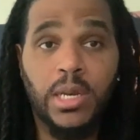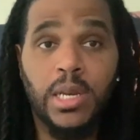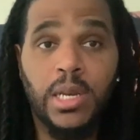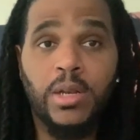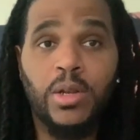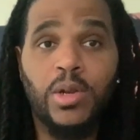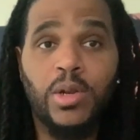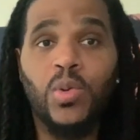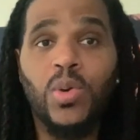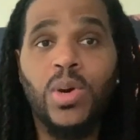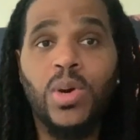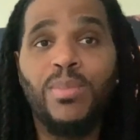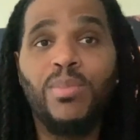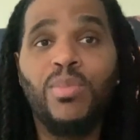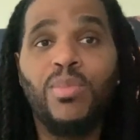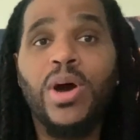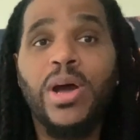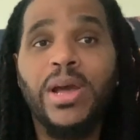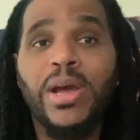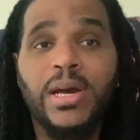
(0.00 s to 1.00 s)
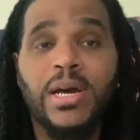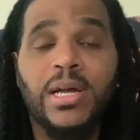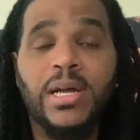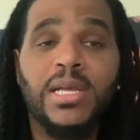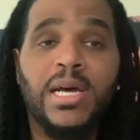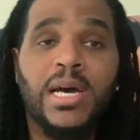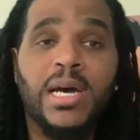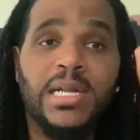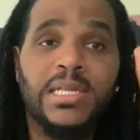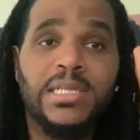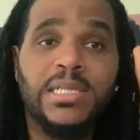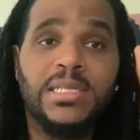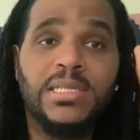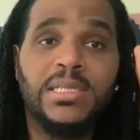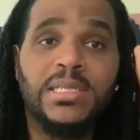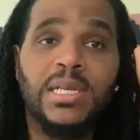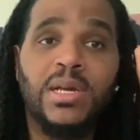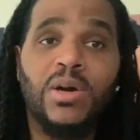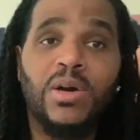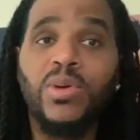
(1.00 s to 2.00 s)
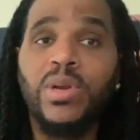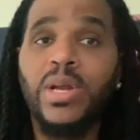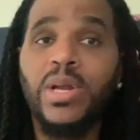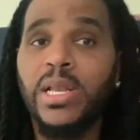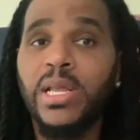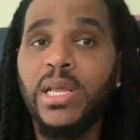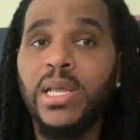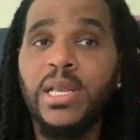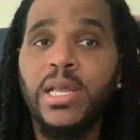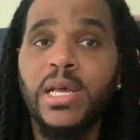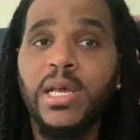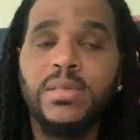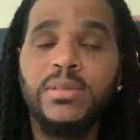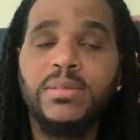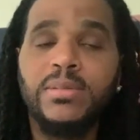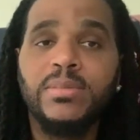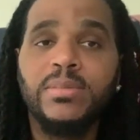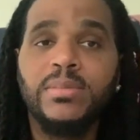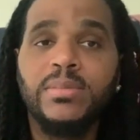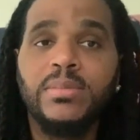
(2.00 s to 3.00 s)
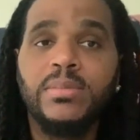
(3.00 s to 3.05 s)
And then you know I'm boycott artists and I own the idiot.